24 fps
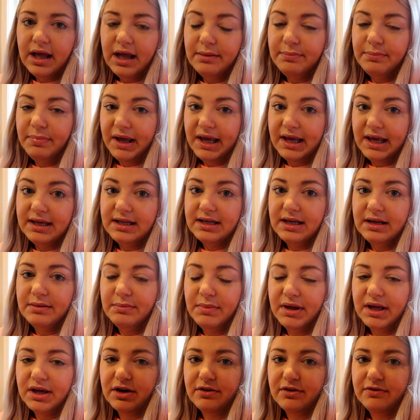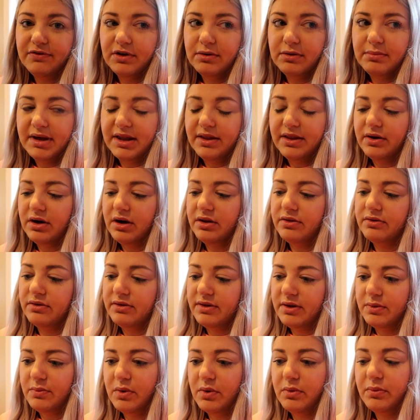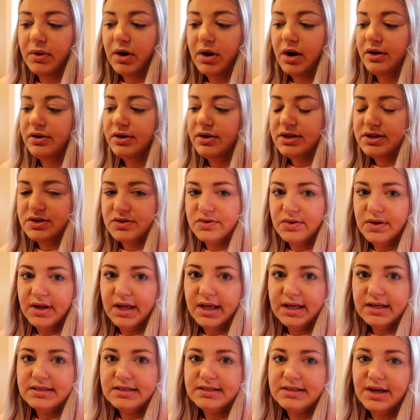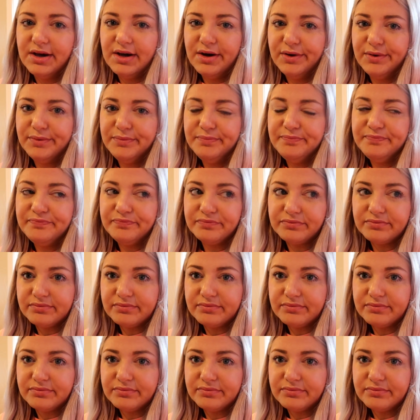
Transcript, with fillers: and pain and make her feel better other than what we're already doing. So